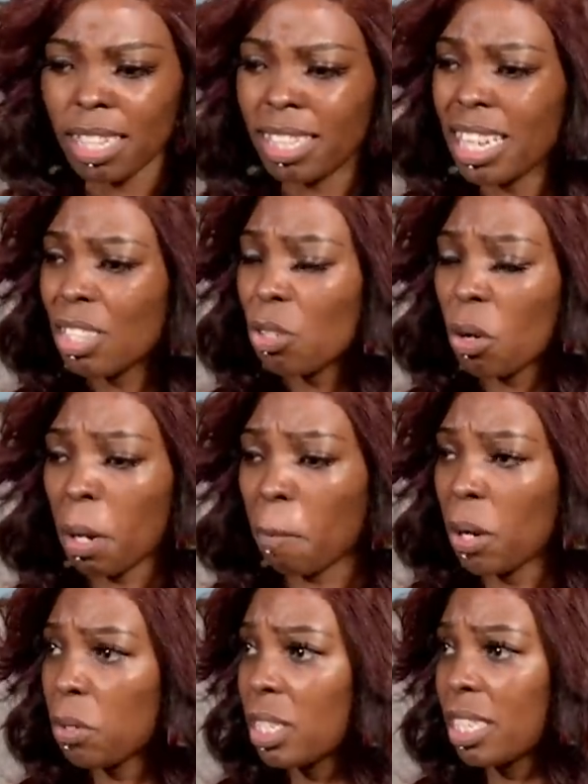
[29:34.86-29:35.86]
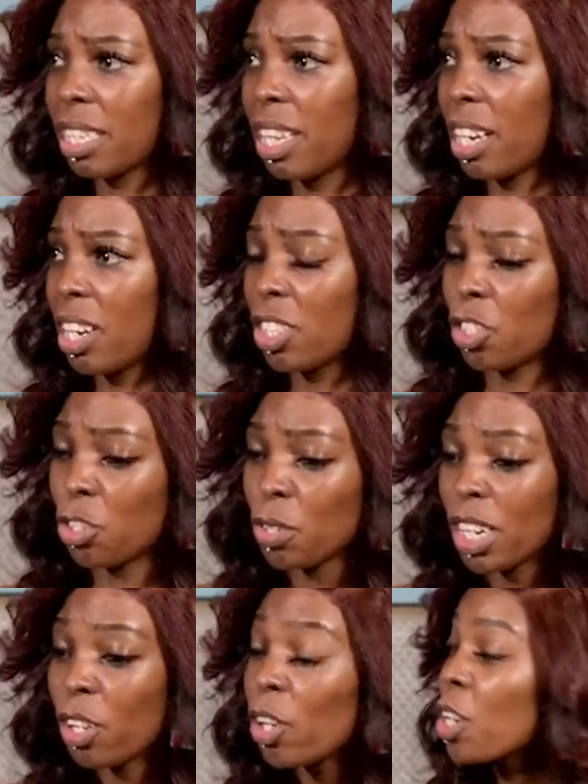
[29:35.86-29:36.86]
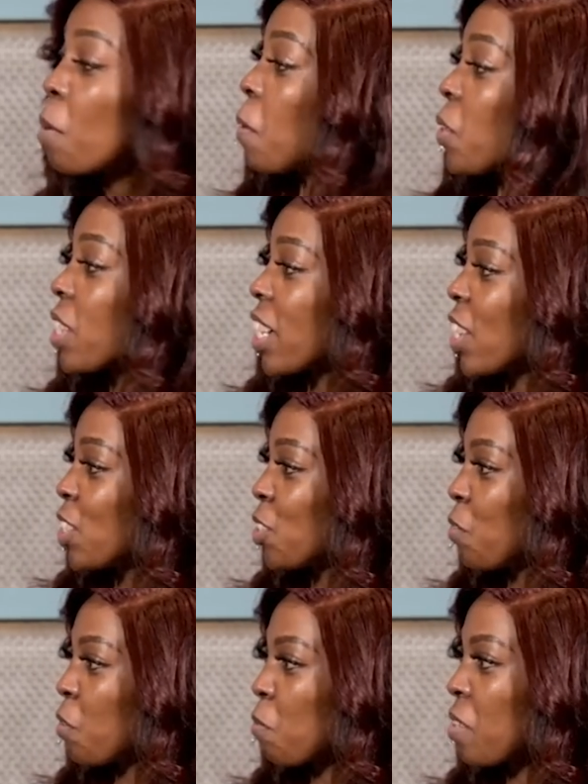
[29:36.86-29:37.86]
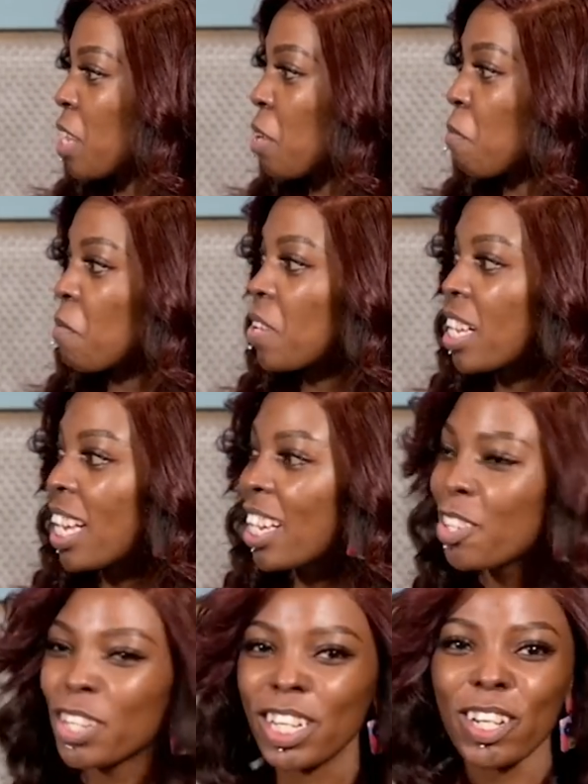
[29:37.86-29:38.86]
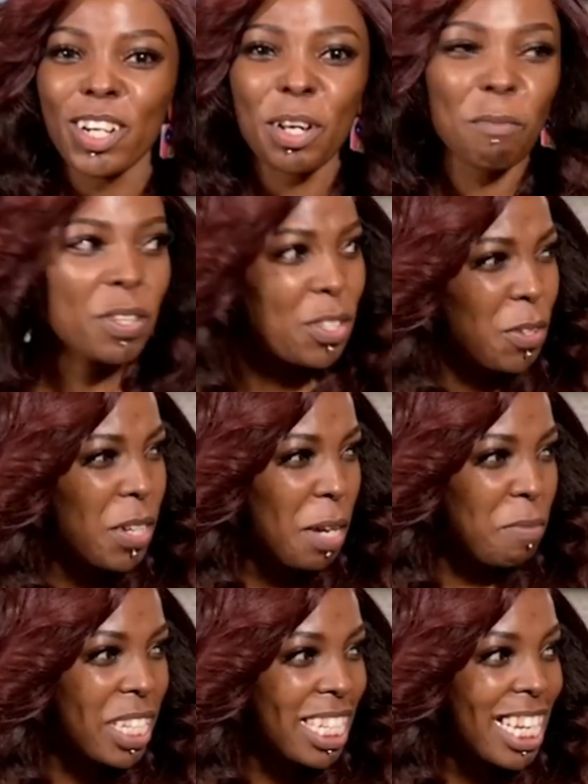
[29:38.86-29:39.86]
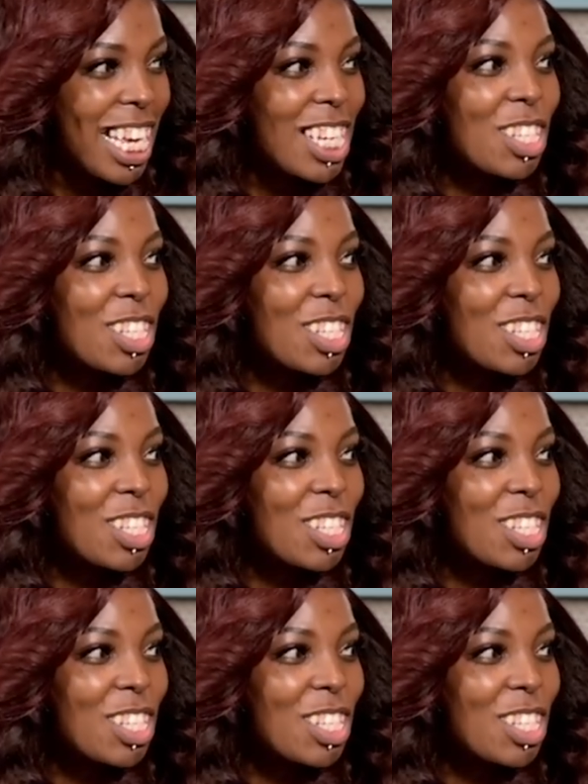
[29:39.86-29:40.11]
They talk about their country. You can learn about their country from them. Mm. You can learn, you know what I mean?